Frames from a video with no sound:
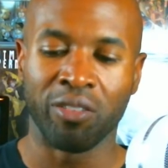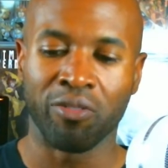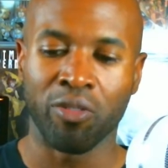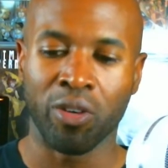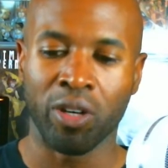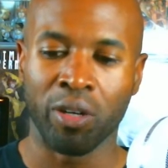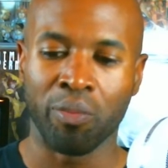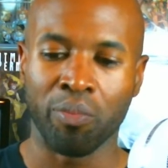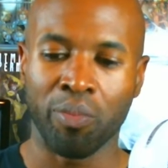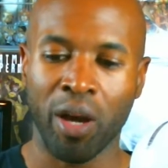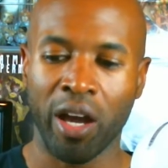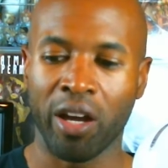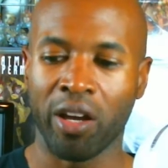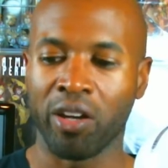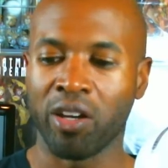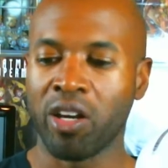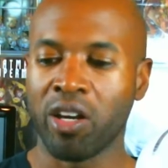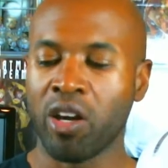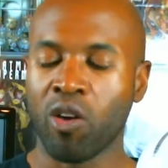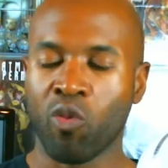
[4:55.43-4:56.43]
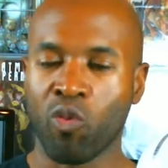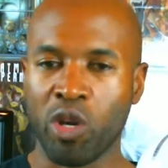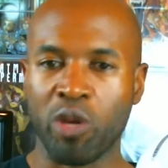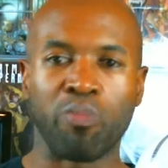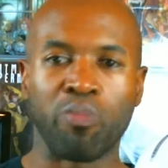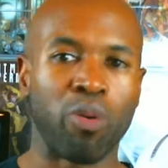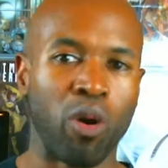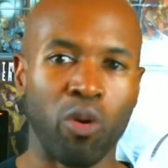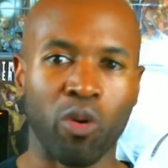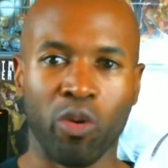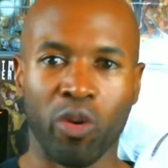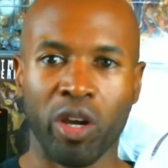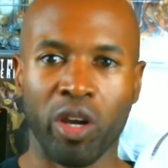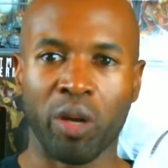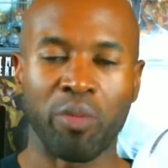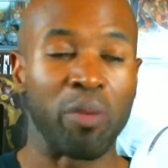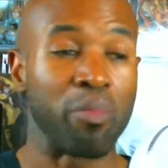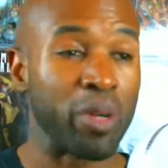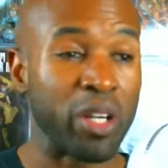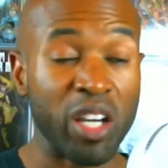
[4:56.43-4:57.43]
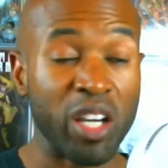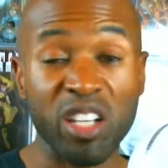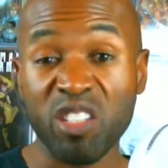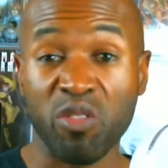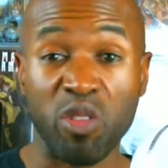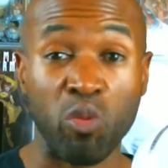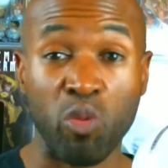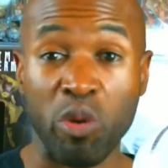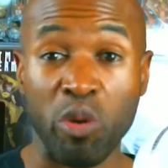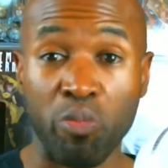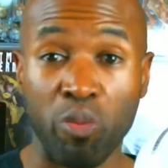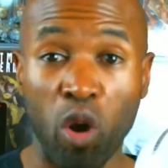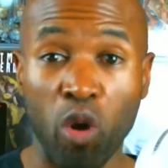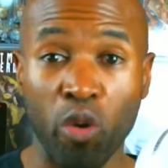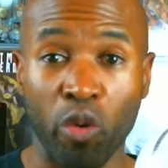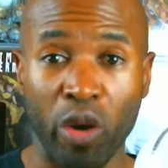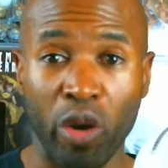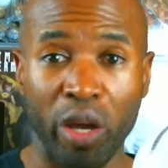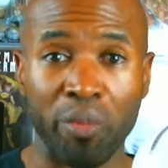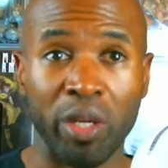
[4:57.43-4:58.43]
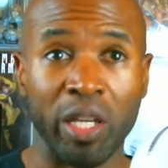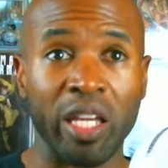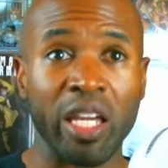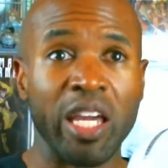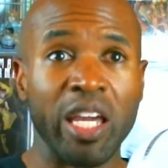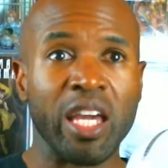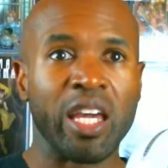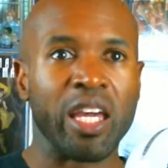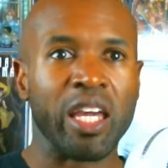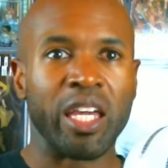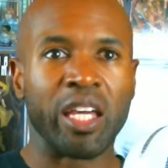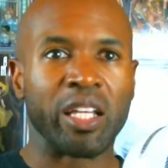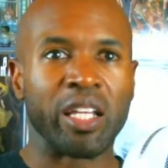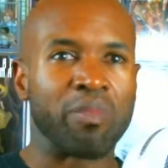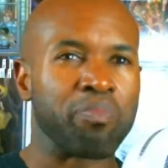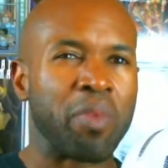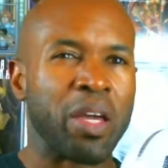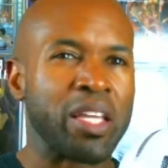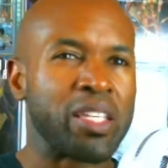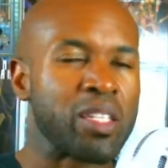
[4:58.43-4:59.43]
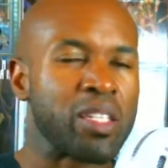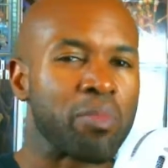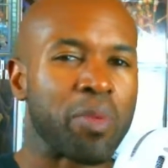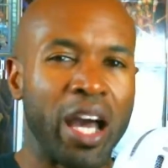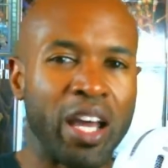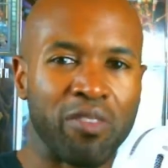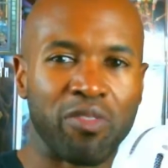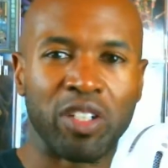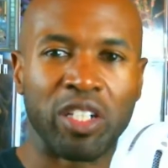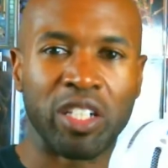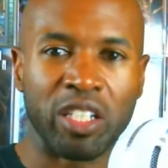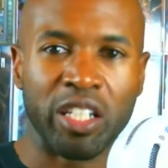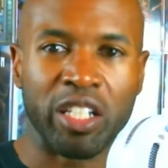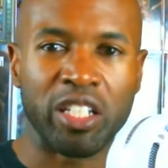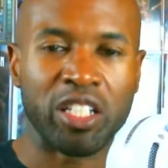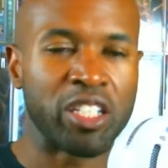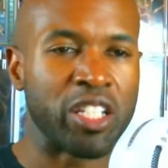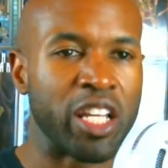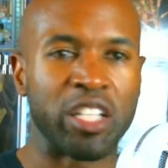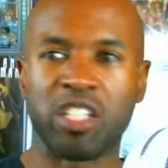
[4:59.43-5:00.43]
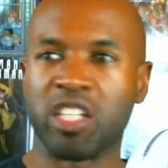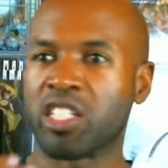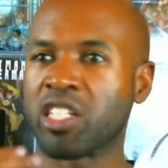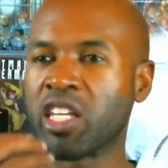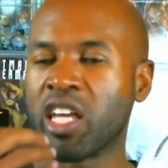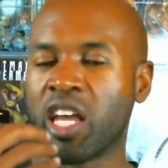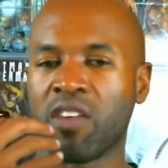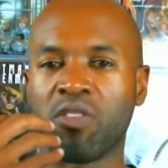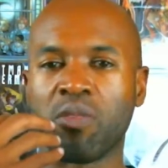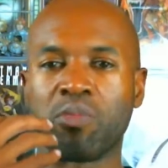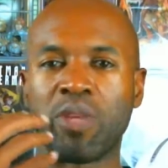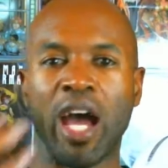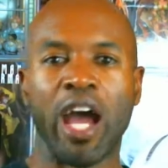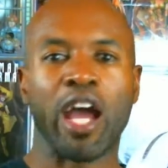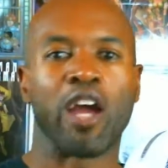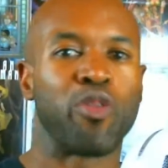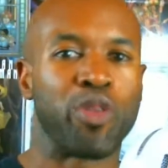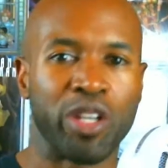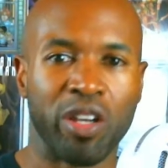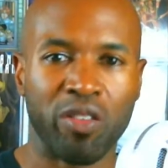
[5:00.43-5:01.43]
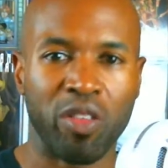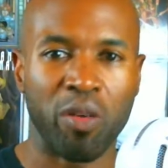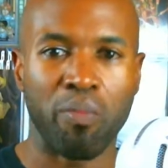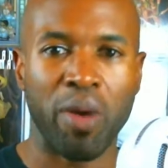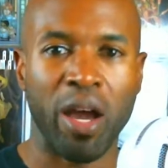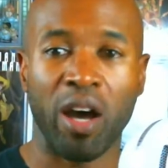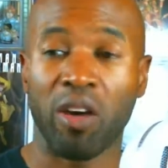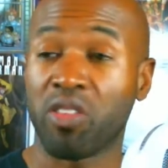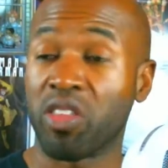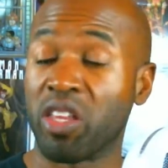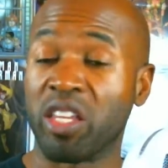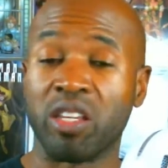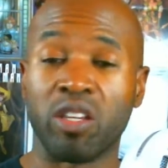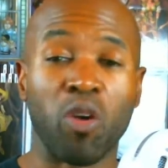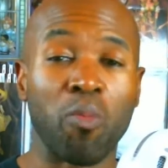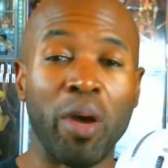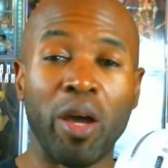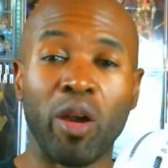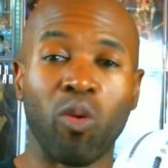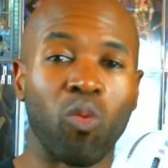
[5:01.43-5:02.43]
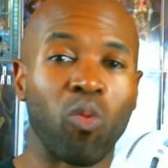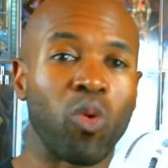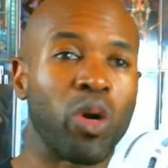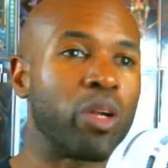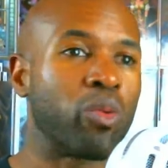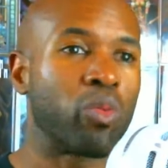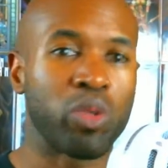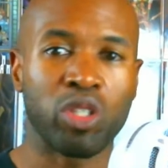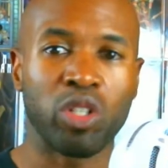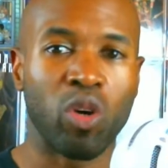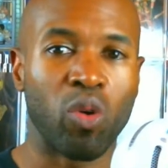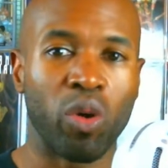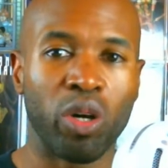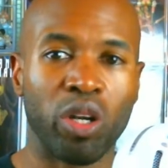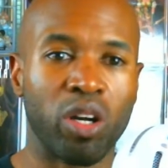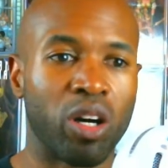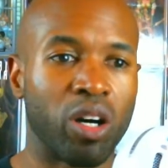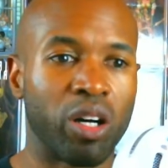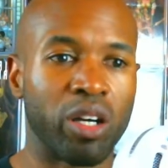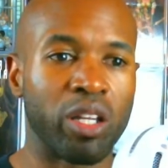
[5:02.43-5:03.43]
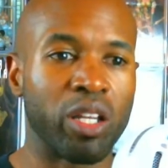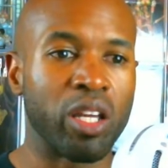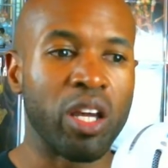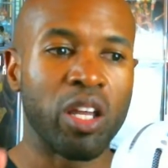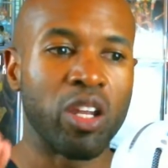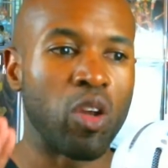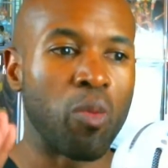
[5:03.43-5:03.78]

Empire, reprogrammed, and because of the reprogramming, it made some kind of a glitch that just gave him diarrhea of the mouth. That no matter what was going on, no